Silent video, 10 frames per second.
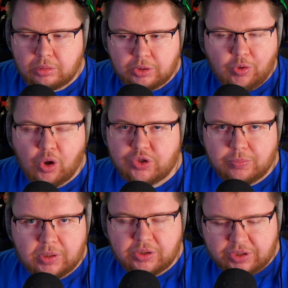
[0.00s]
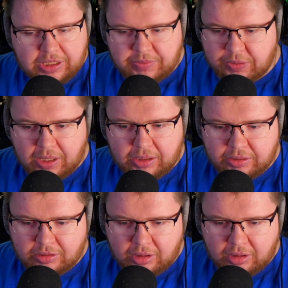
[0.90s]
you're awesome, and just keep smiling.